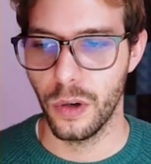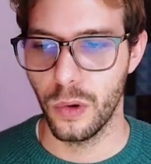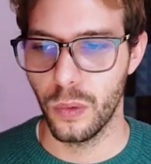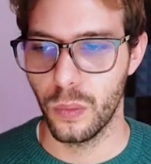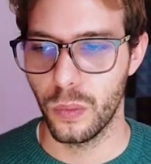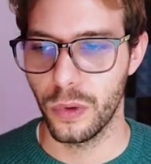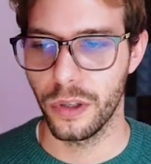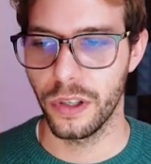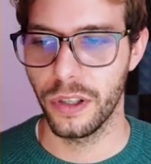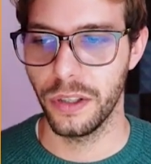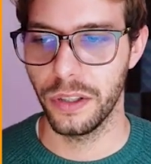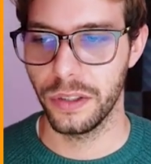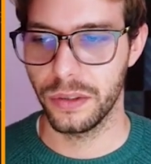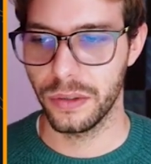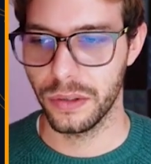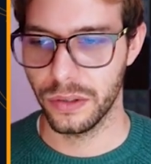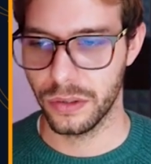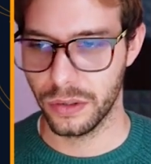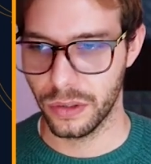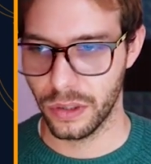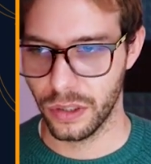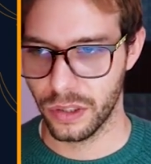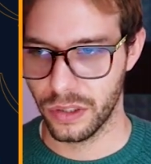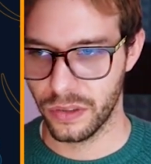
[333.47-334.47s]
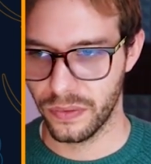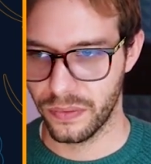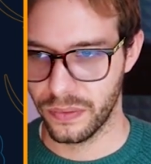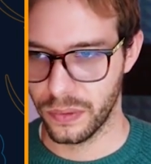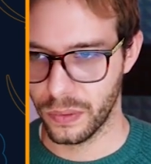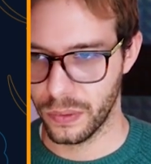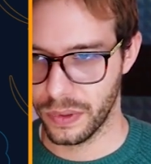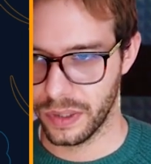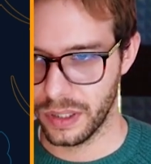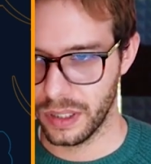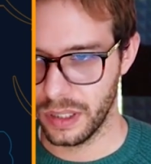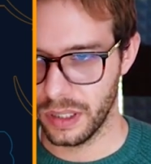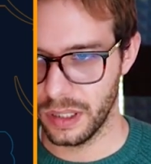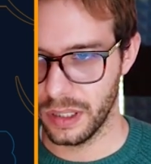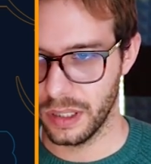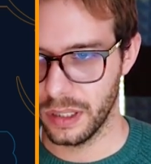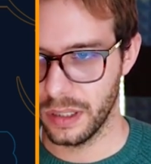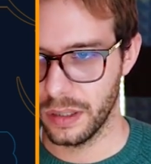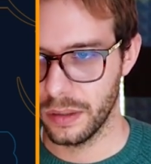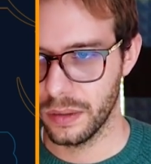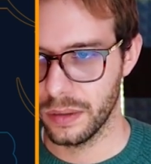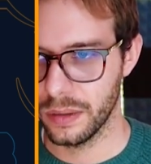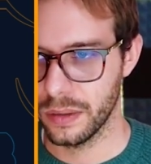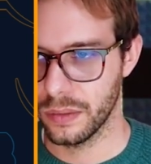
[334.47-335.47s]
We're going to search for the
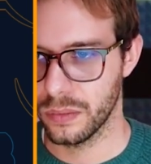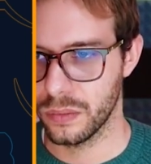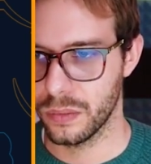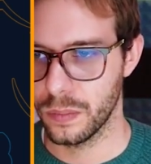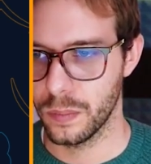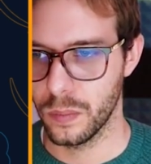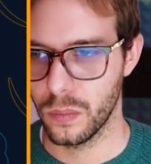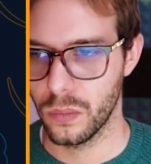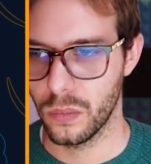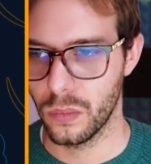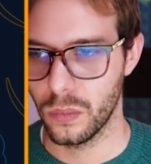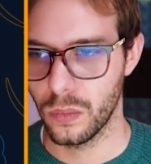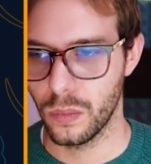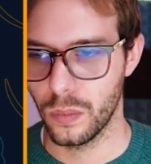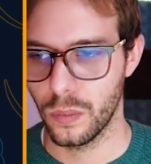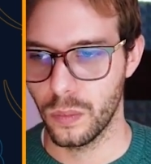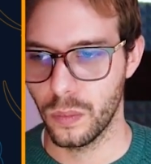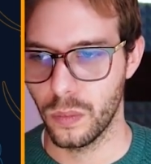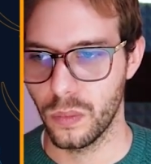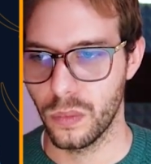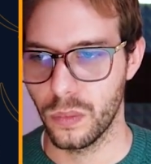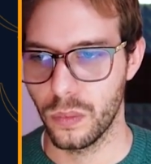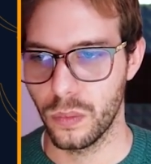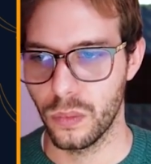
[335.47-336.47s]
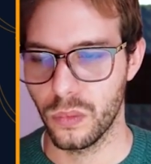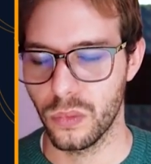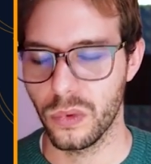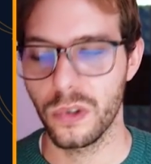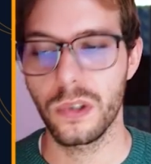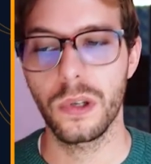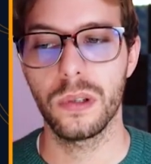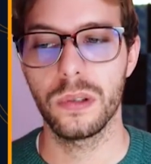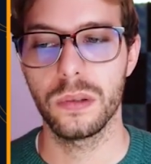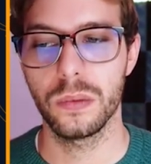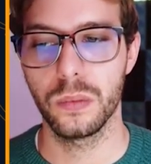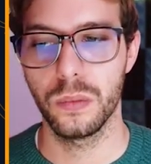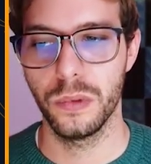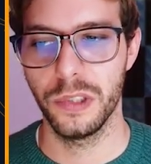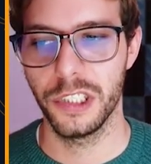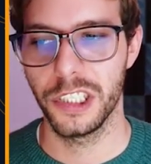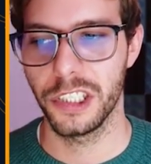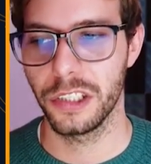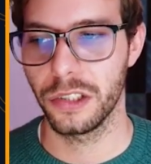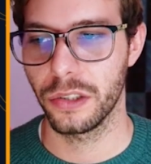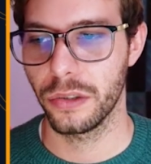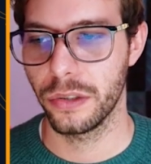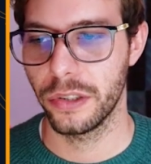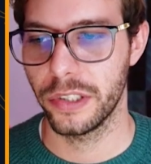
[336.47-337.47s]
role we
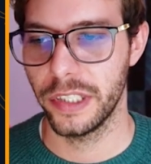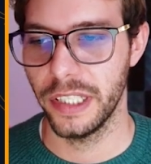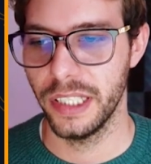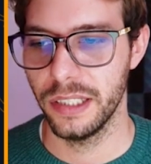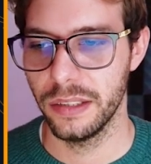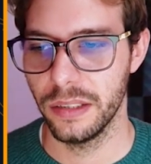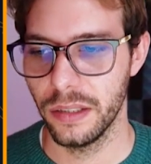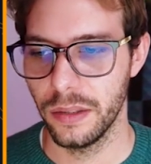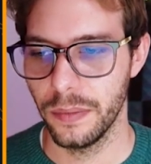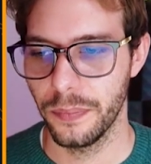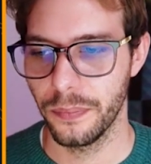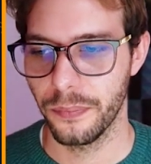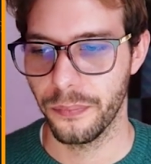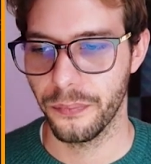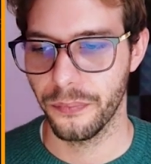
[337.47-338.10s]
just created.